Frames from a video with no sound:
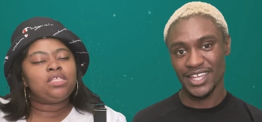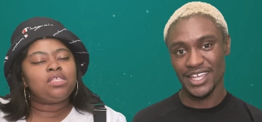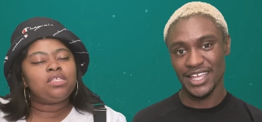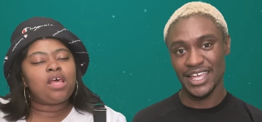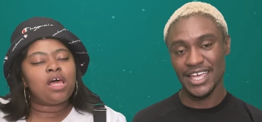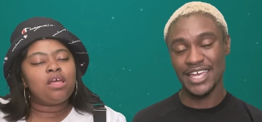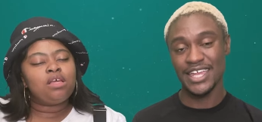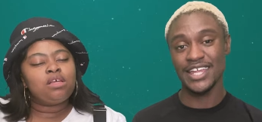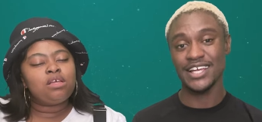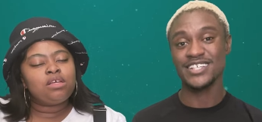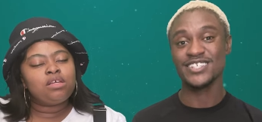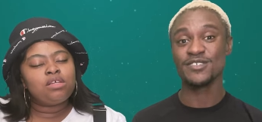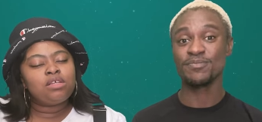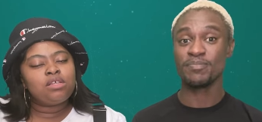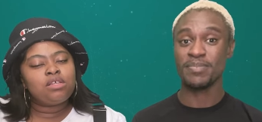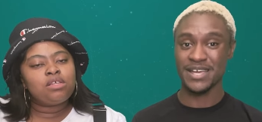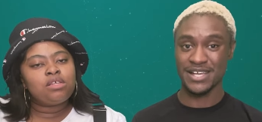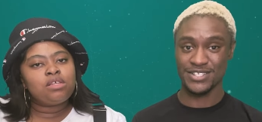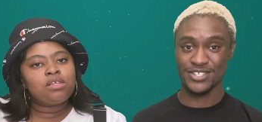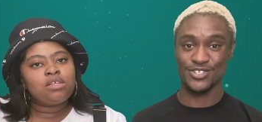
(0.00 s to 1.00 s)
Speaker 1: And
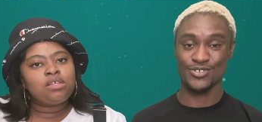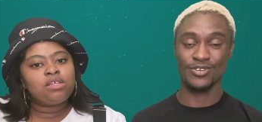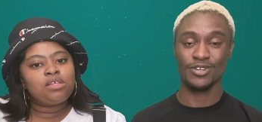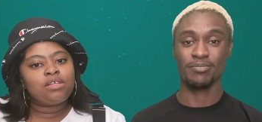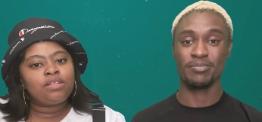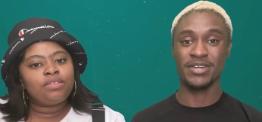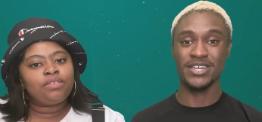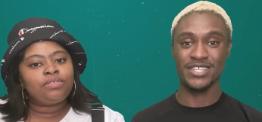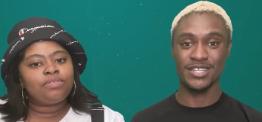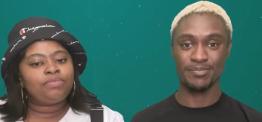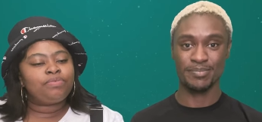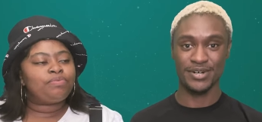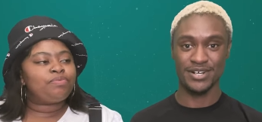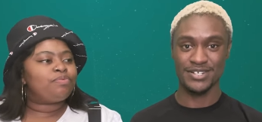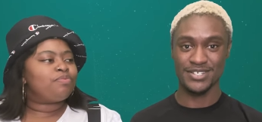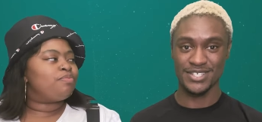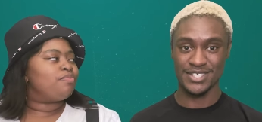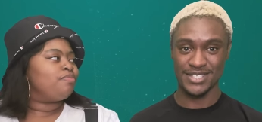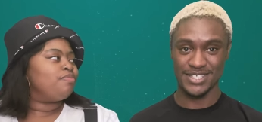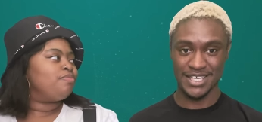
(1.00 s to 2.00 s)
expect you to be the
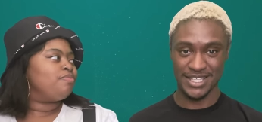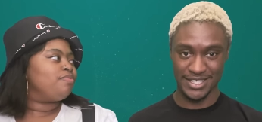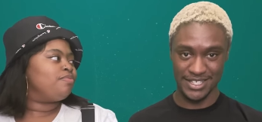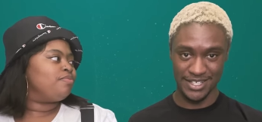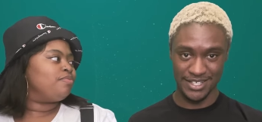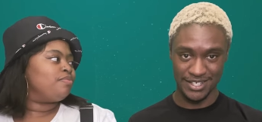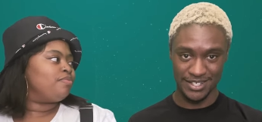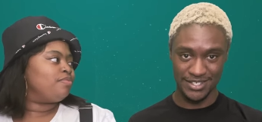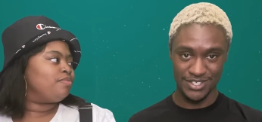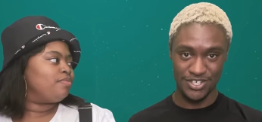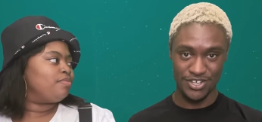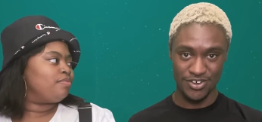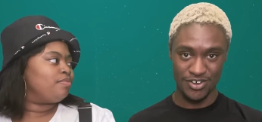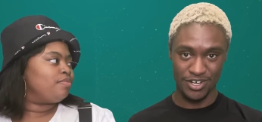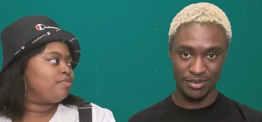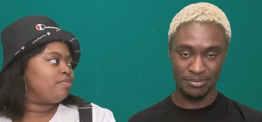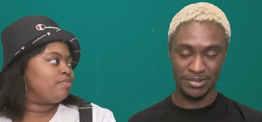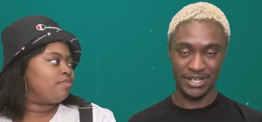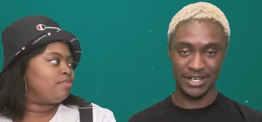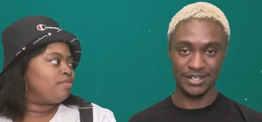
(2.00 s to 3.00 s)
person that they talk
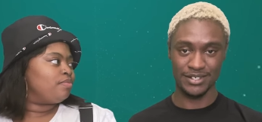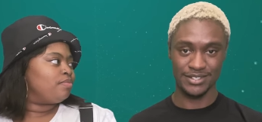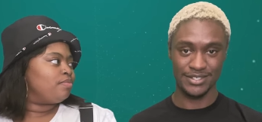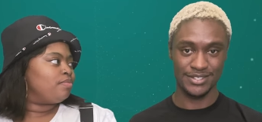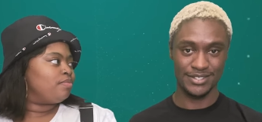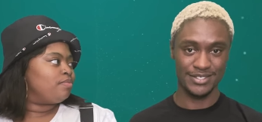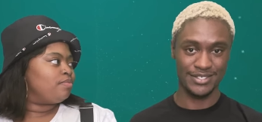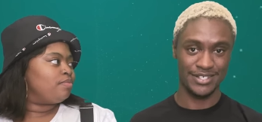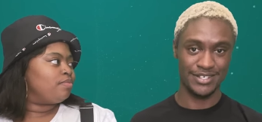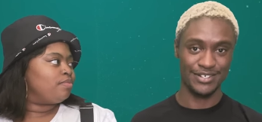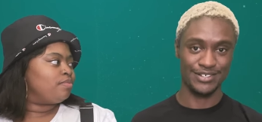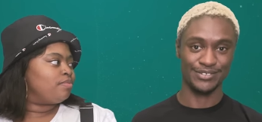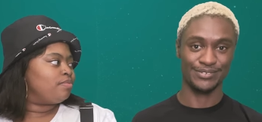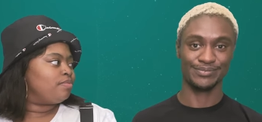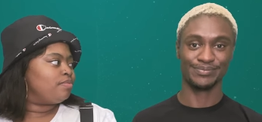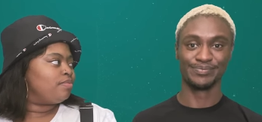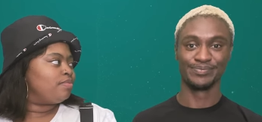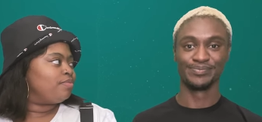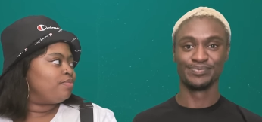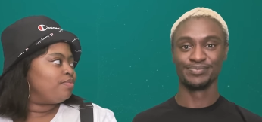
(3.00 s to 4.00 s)
about. So
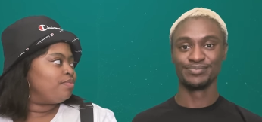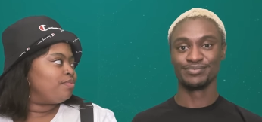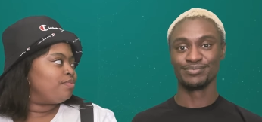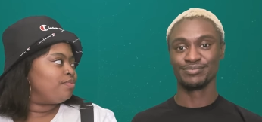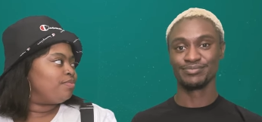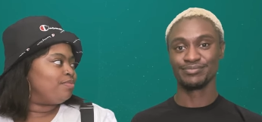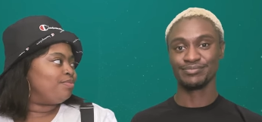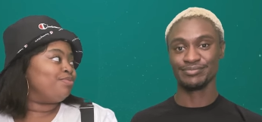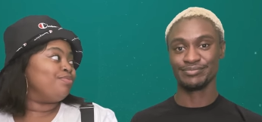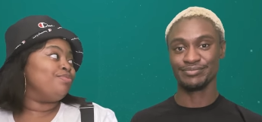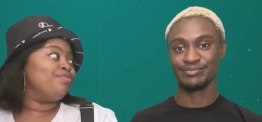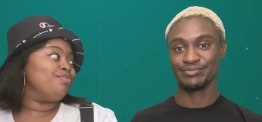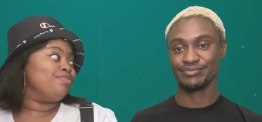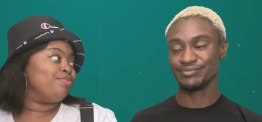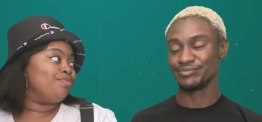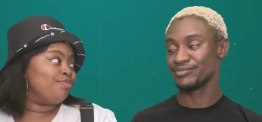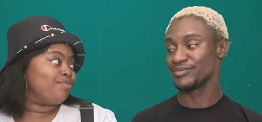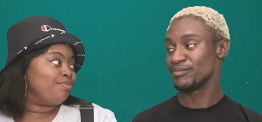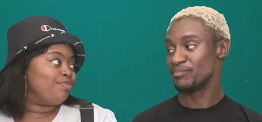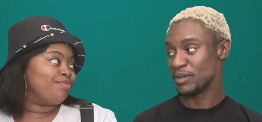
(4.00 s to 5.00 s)

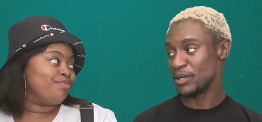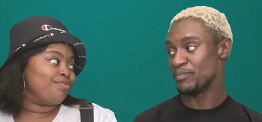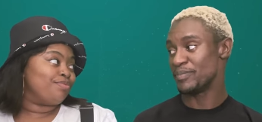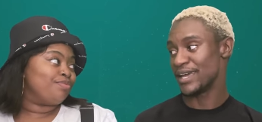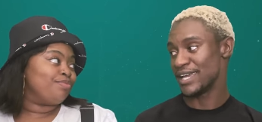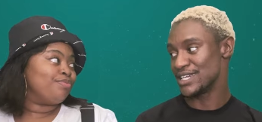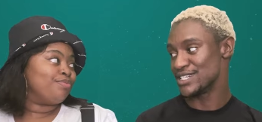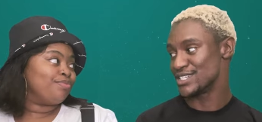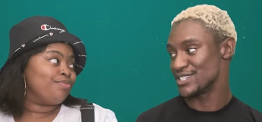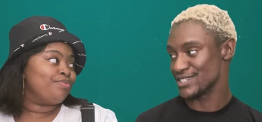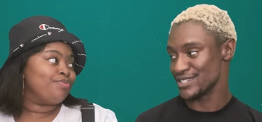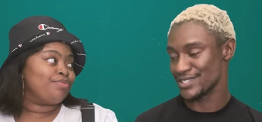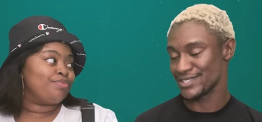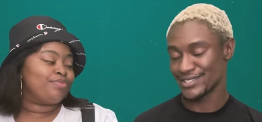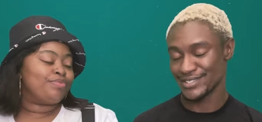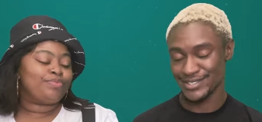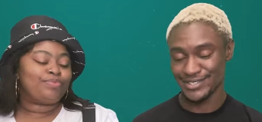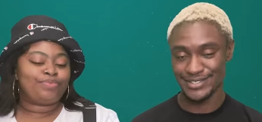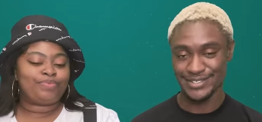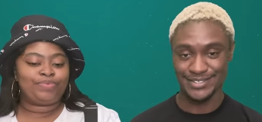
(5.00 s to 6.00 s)
mm. be
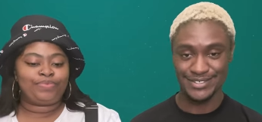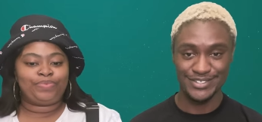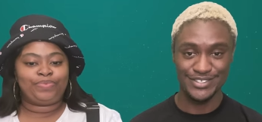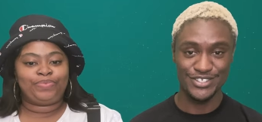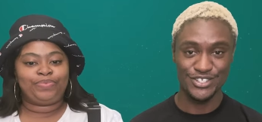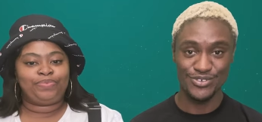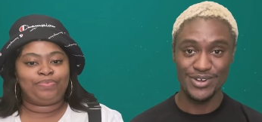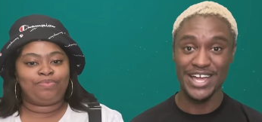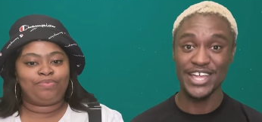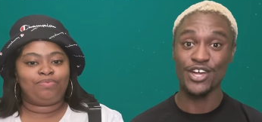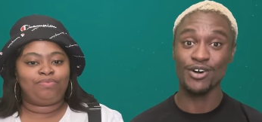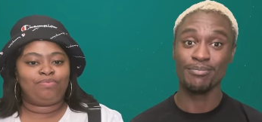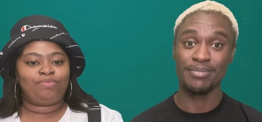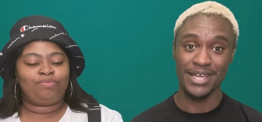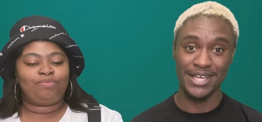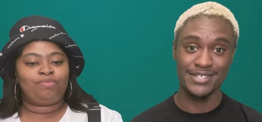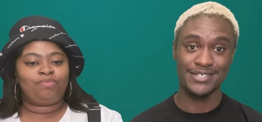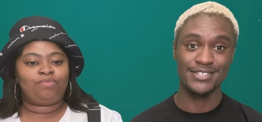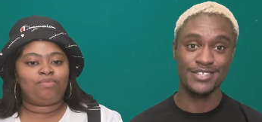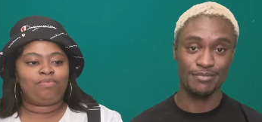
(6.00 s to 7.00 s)
patient. Try your
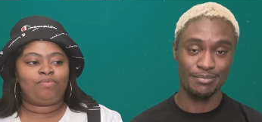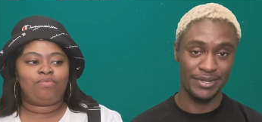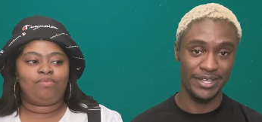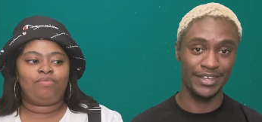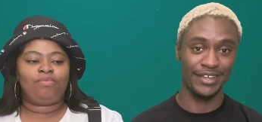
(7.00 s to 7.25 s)
best to be.